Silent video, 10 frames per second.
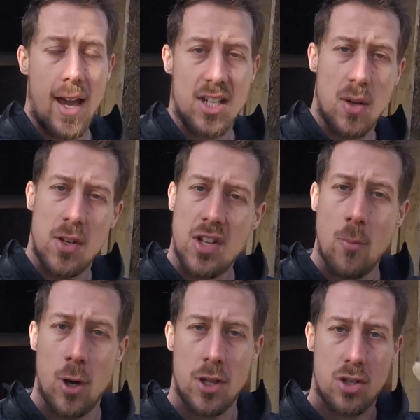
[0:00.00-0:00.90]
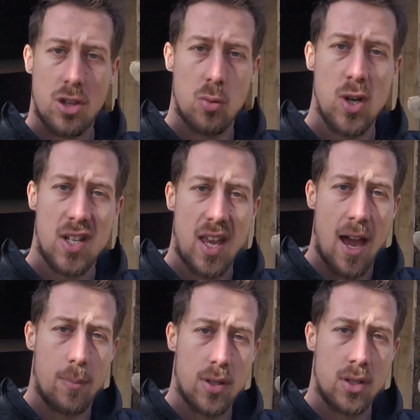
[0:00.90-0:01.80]
Okay, so in summary, there's three
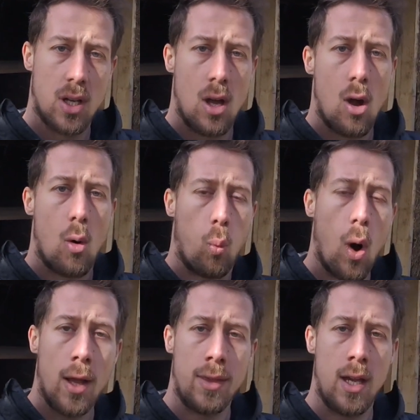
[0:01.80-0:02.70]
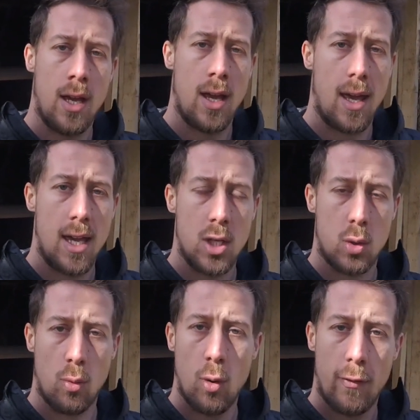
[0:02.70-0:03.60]
steps. One
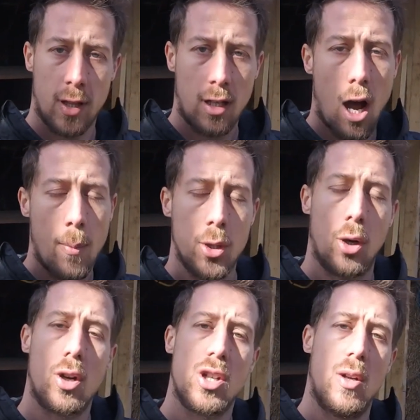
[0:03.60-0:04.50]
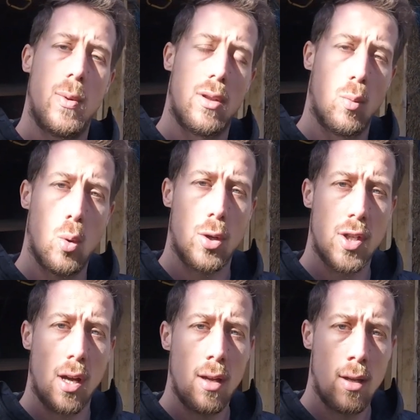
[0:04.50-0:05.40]
is removing the carbon dioxide with the
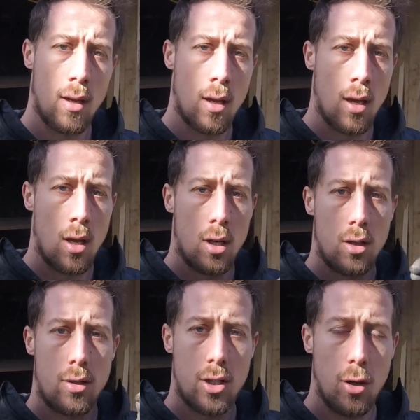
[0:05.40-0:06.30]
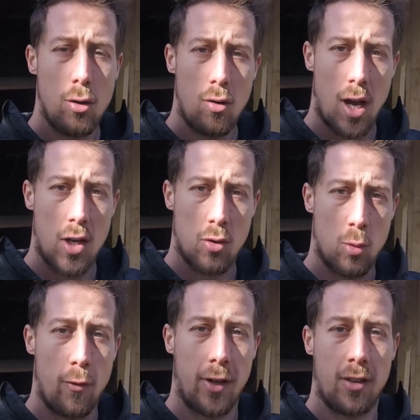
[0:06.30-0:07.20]
water. Two is
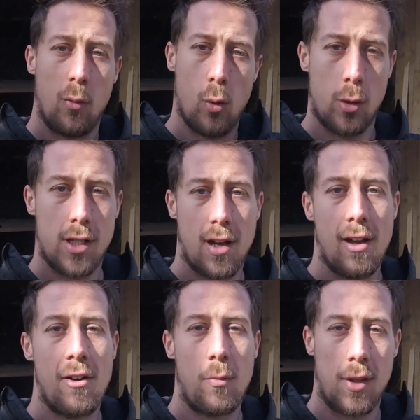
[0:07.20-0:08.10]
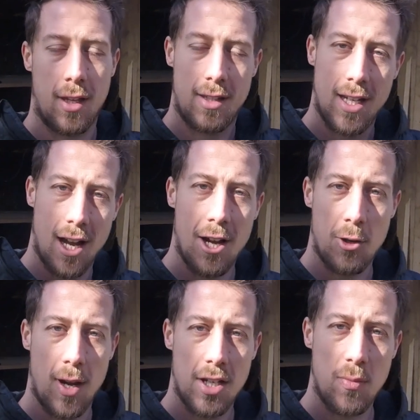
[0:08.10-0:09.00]
removing the water with the
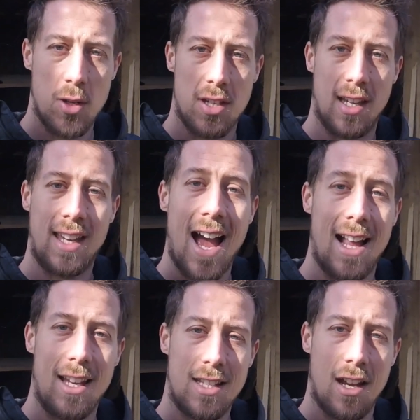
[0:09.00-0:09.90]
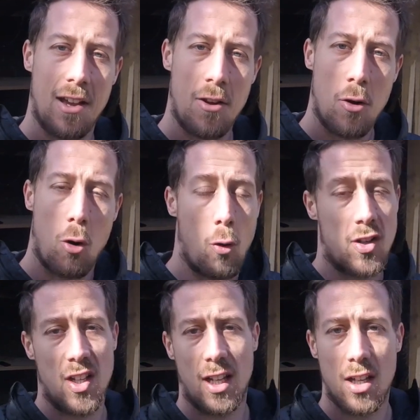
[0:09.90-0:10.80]
dehydration, which is the cat litter or a
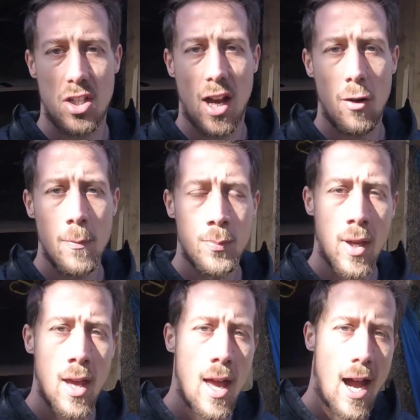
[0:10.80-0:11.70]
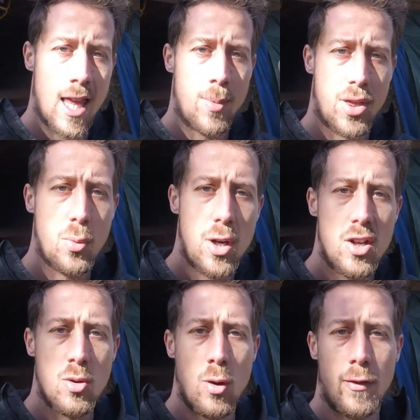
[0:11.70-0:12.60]
silica gel. And number three
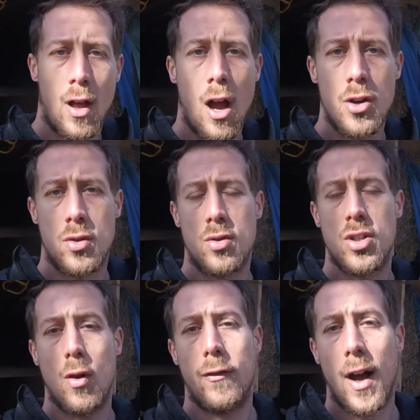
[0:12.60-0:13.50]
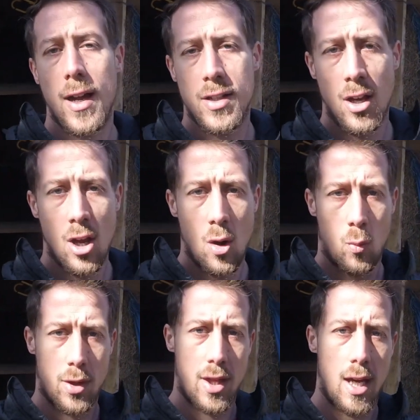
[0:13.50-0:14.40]
is removing the hydrogen sulfide
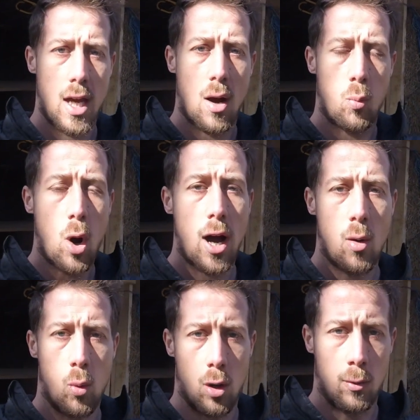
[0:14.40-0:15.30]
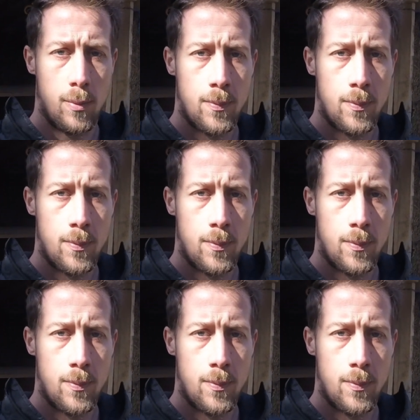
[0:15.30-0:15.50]
with the wire wool.